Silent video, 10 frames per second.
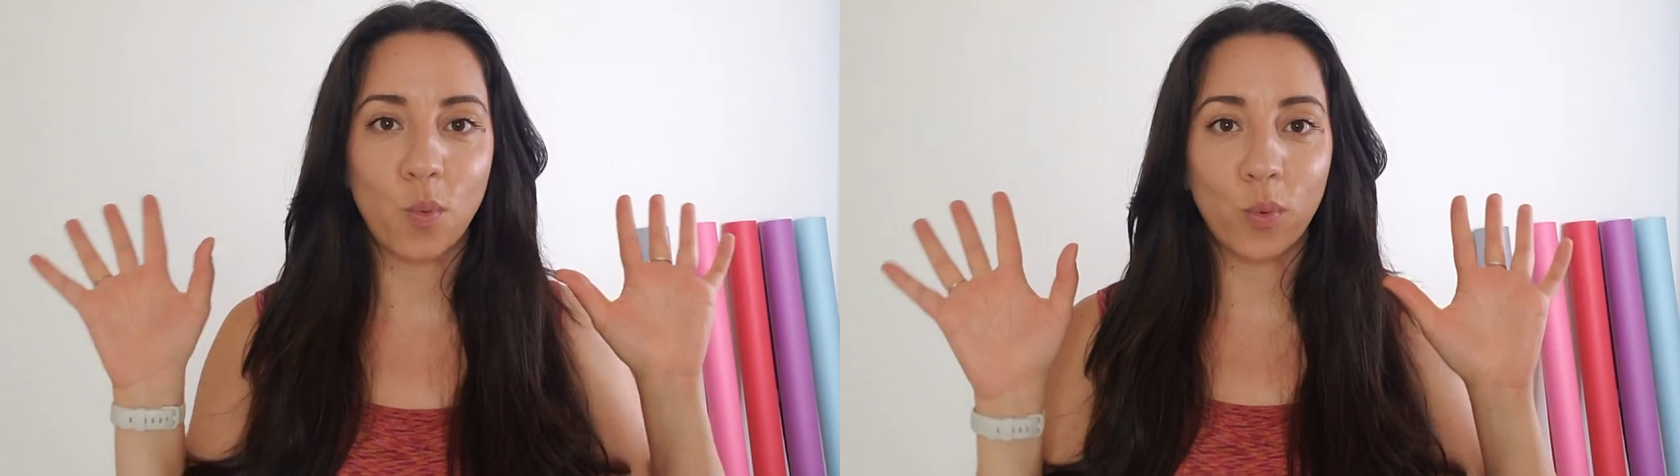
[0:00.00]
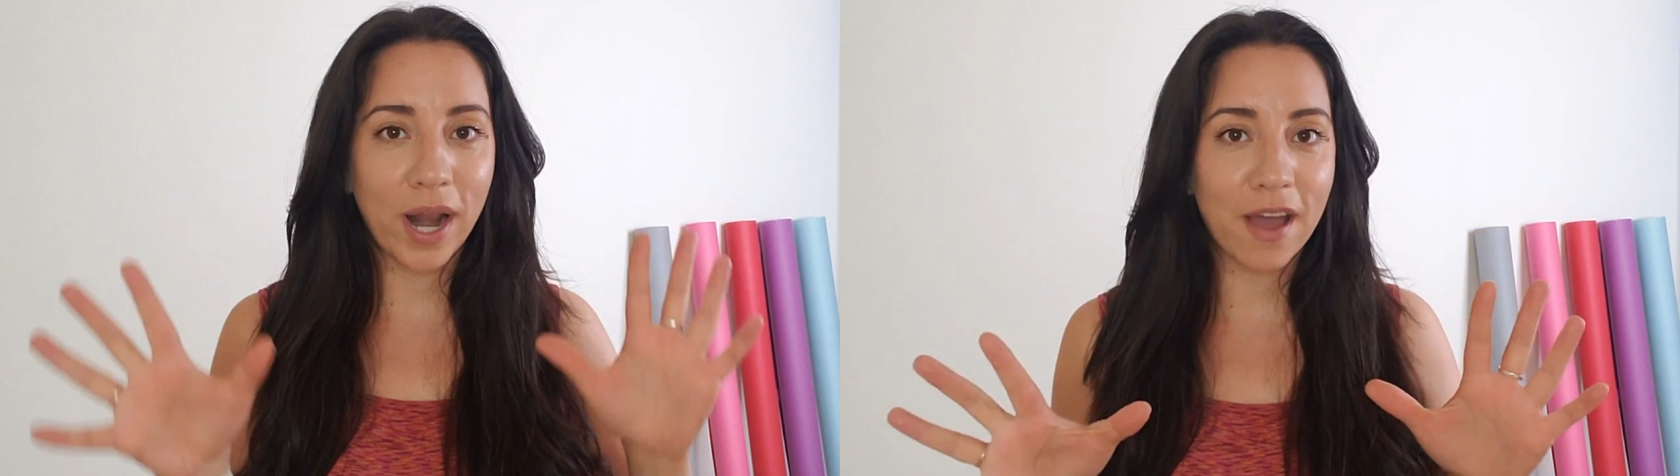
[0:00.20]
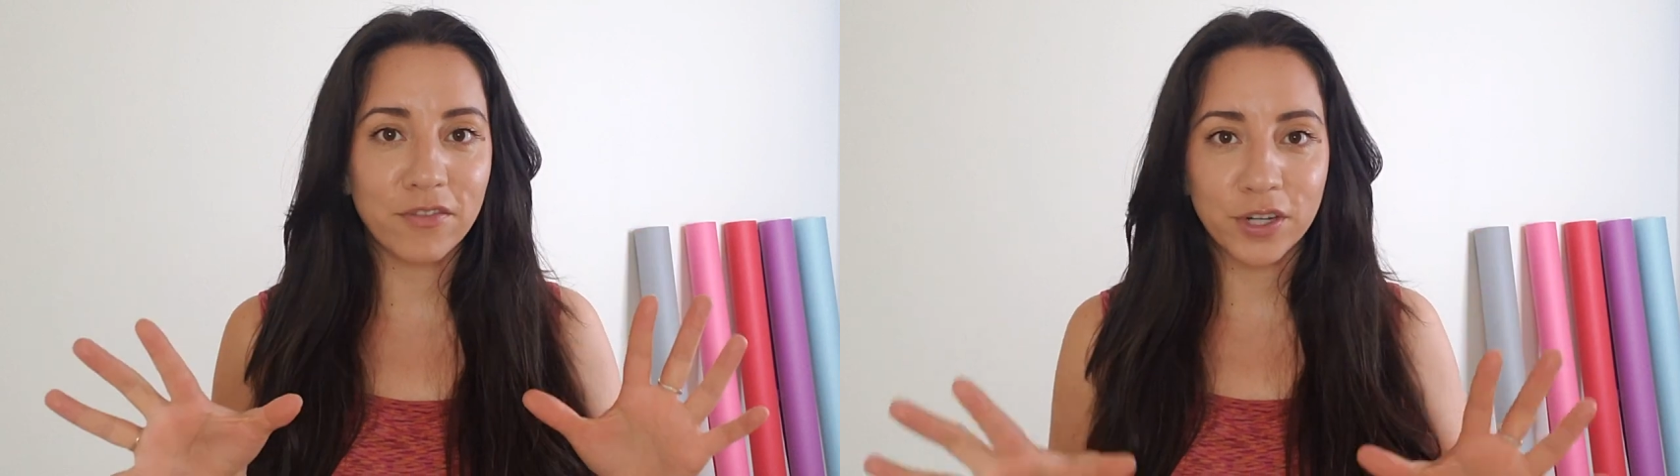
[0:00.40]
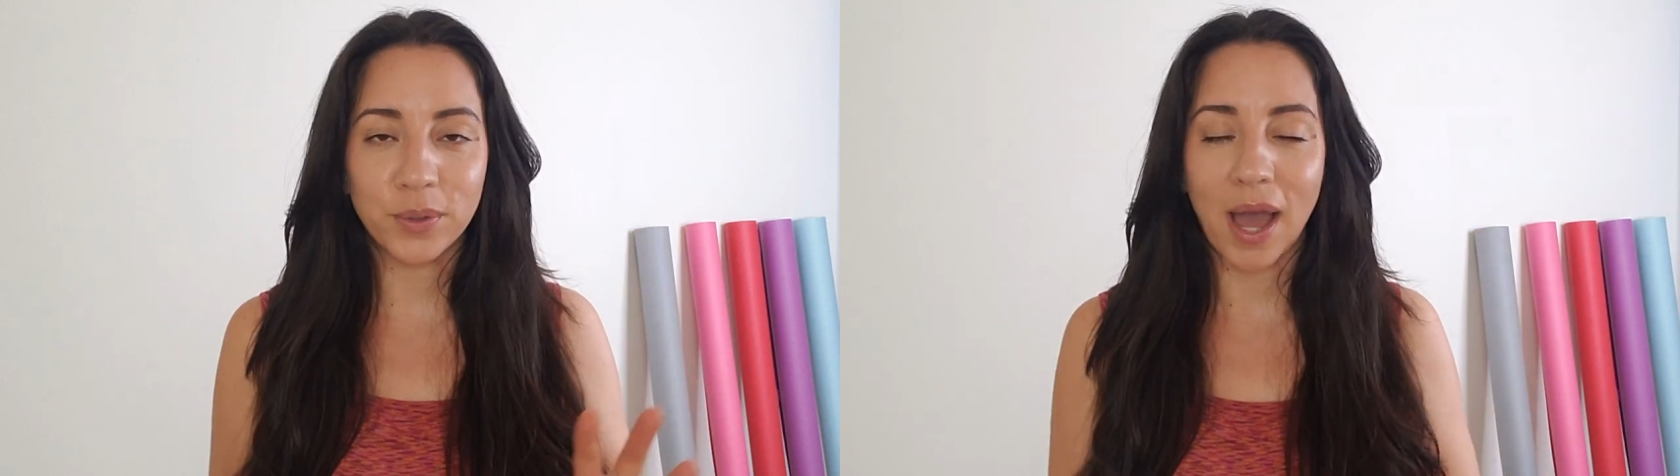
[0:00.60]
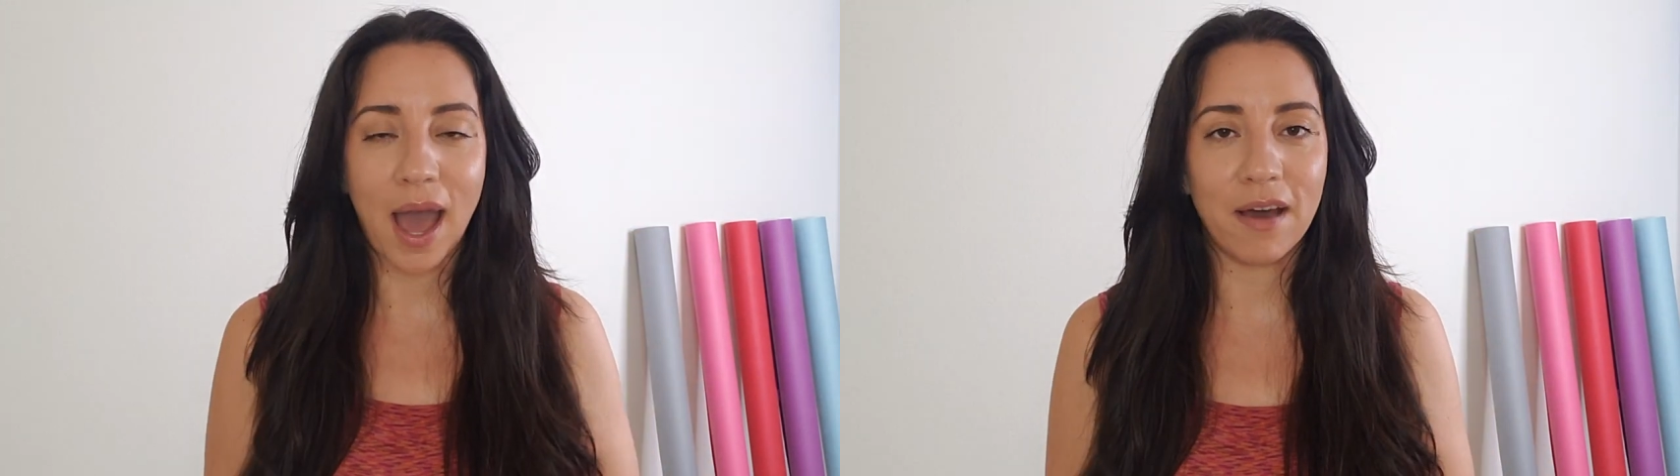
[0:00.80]
whatever you
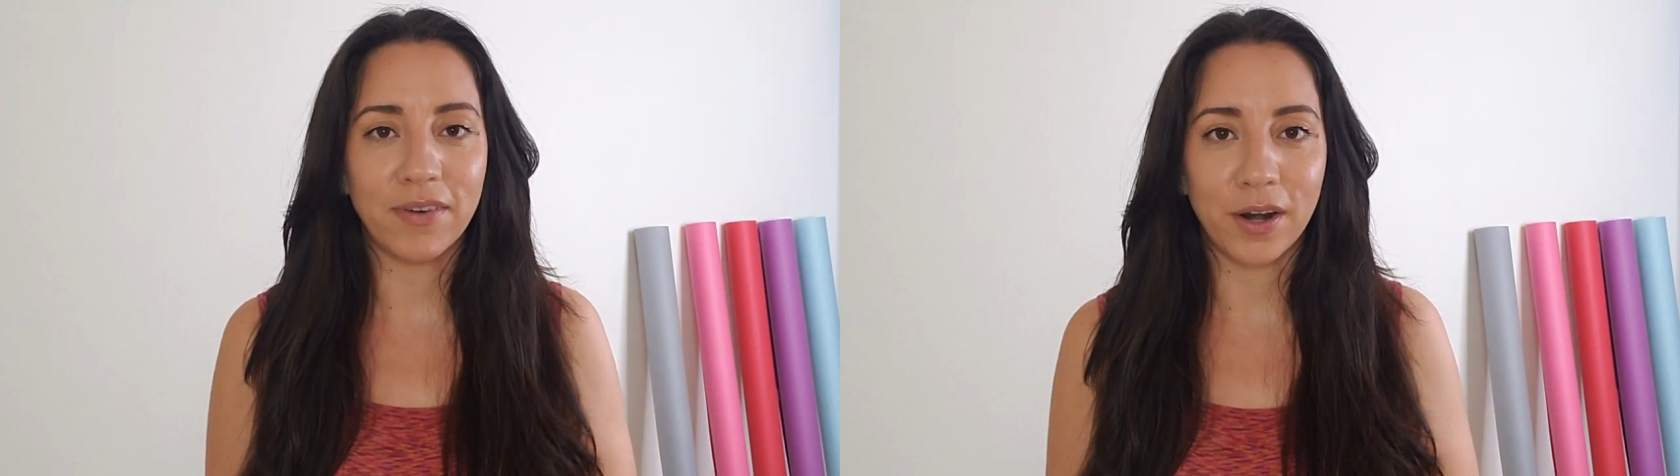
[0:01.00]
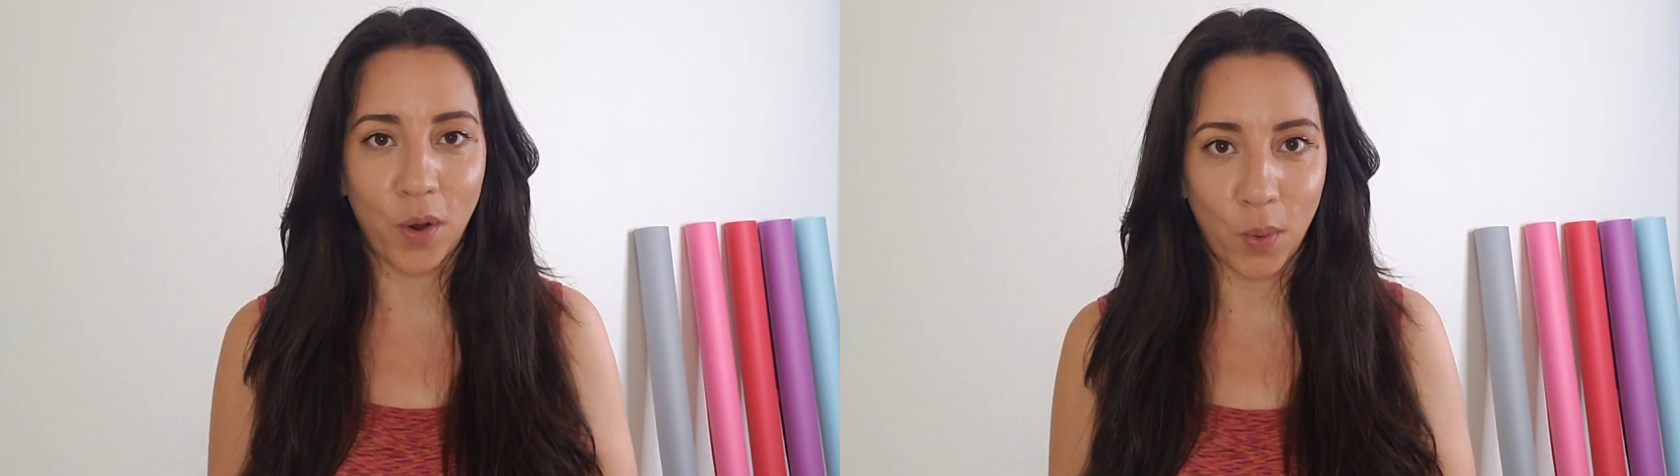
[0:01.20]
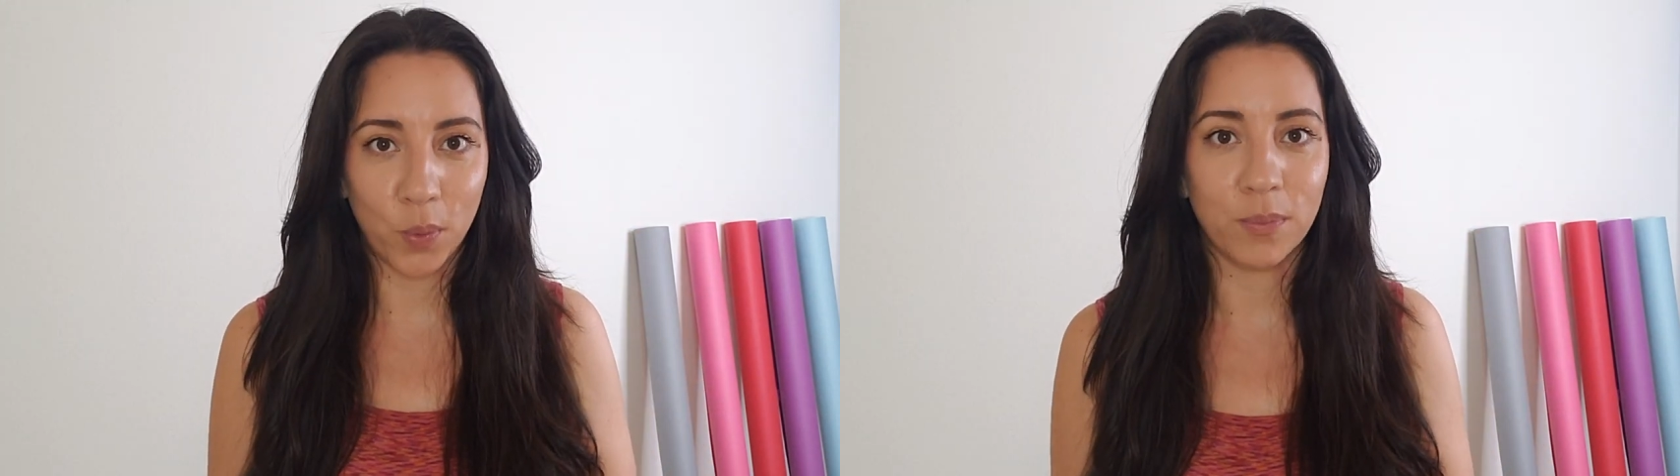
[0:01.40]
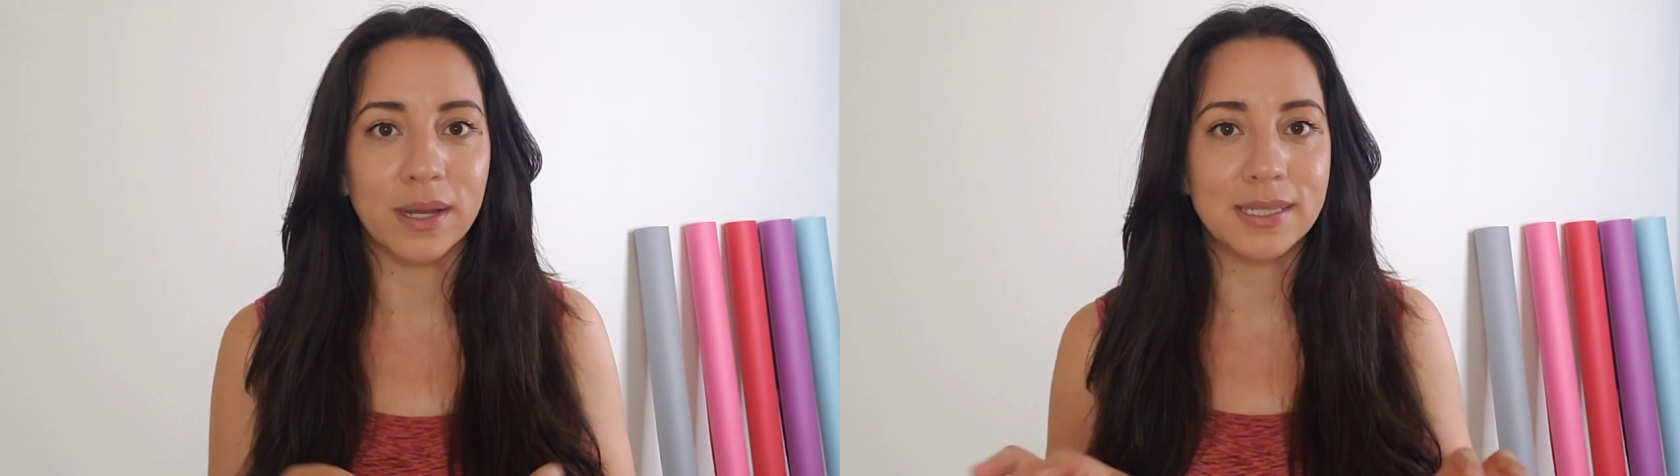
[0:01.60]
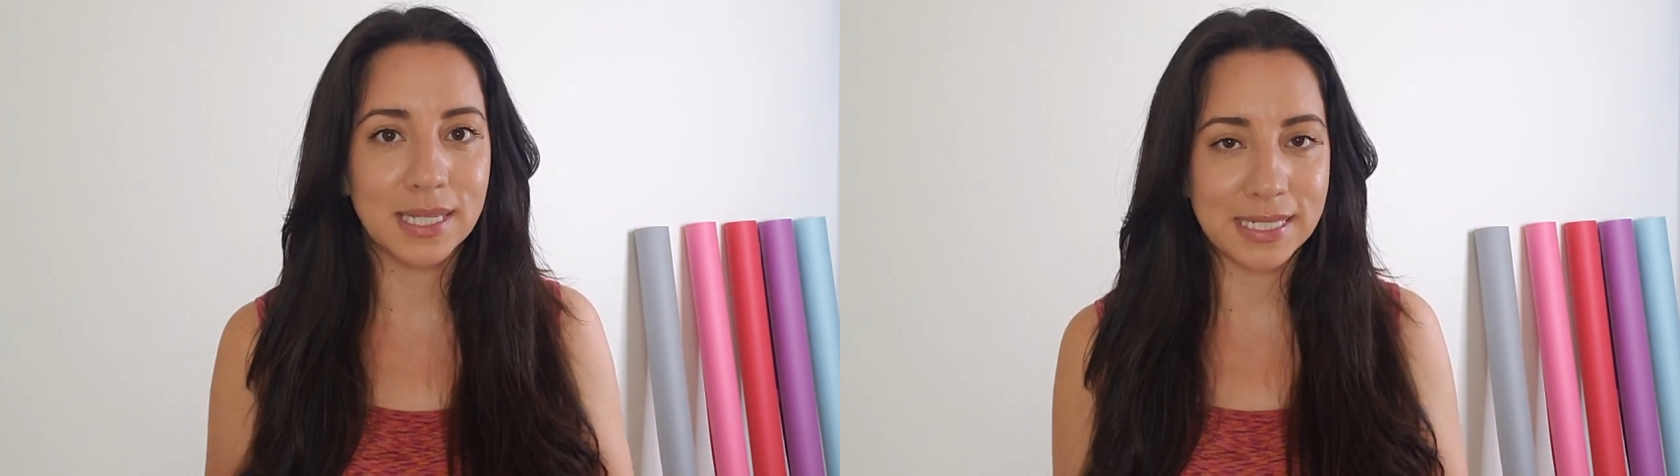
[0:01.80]
have at home
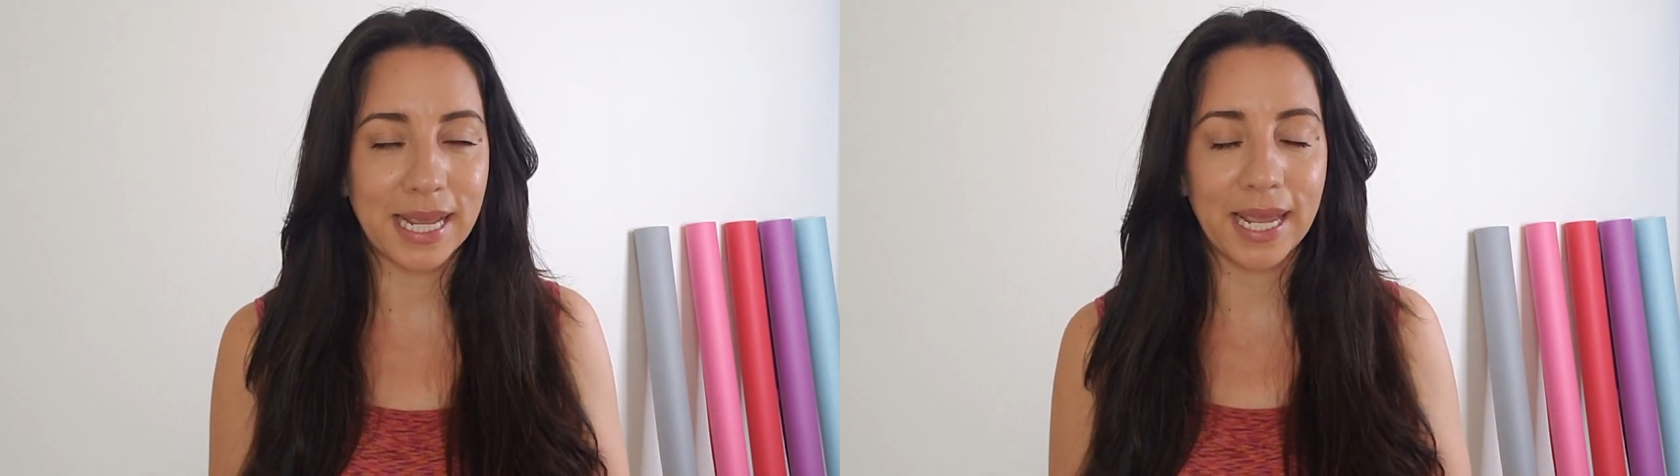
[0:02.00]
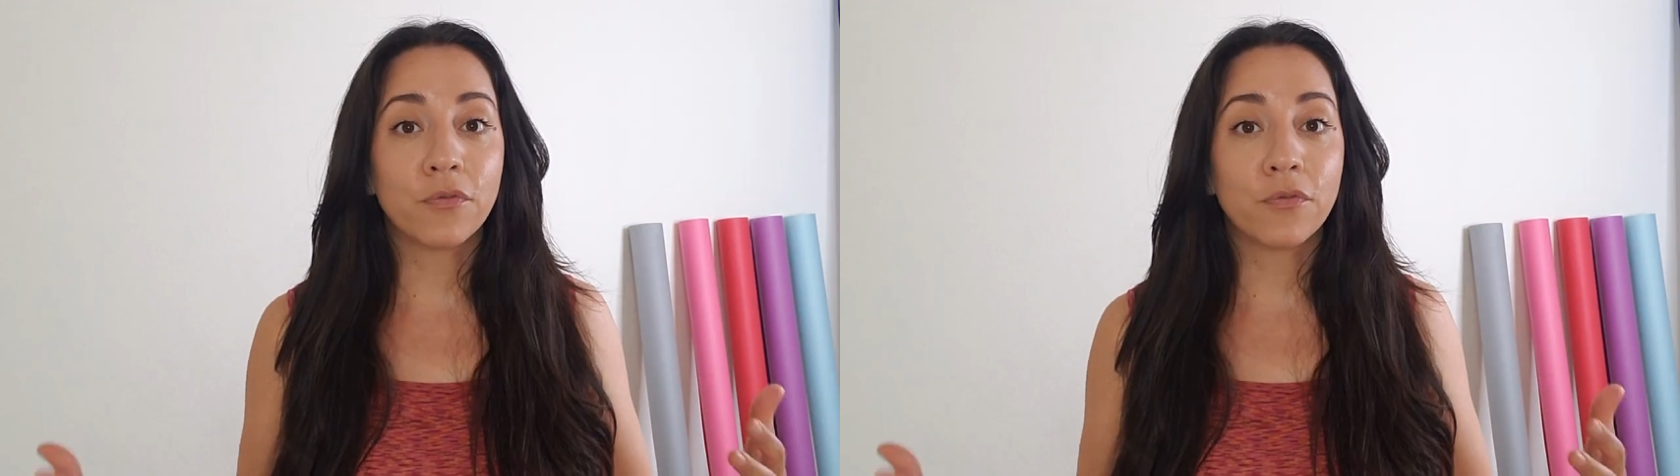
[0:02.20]
today.